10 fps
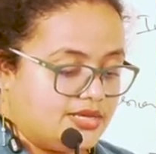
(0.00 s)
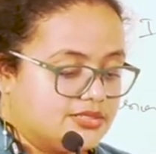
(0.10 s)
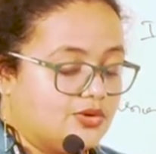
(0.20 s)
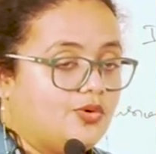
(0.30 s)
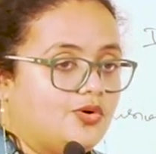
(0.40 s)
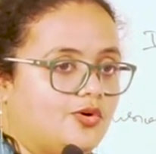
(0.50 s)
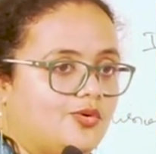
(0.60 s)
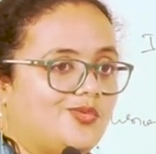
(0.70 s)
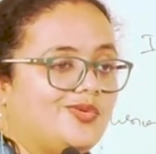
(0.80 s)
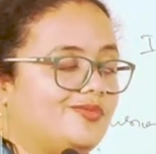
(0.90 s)
So,
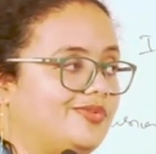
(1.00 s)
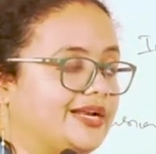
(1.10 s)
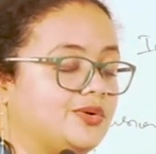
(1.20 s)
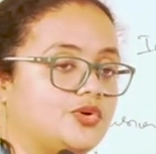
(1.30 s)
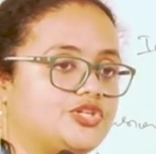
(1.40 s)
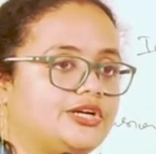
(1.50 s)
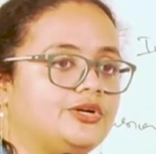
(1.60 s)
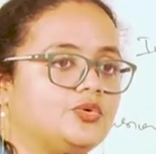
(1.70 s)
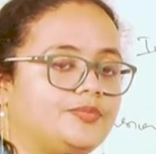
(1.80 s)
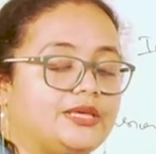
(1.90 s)
when
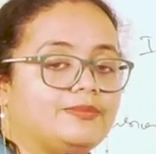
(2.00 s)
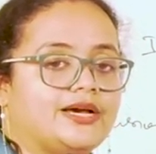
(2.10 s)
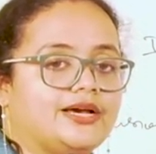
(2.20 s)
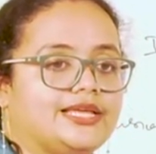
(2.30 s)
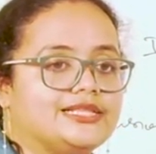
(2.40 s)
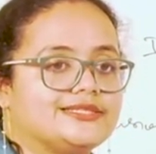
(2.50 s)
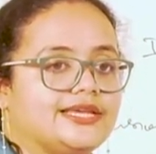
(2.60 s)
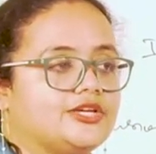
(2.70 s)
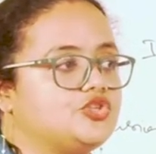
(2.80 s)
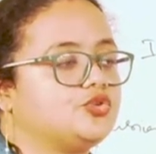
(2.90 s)
questioned to Bhima, he'll
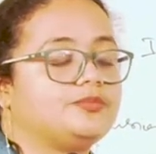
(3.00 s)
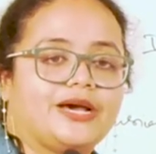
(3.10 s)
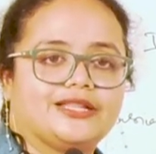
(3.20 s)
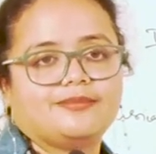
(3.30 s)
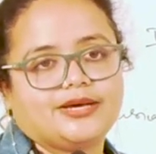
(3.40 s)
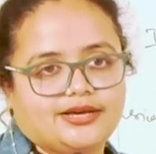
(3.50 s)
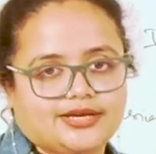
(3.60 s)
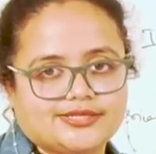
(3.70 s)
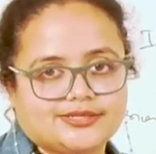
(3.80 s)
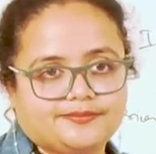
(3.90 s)
say, Kshudbada
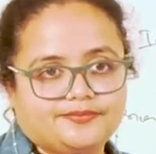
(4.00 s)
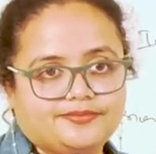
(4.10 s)
Mahakastam.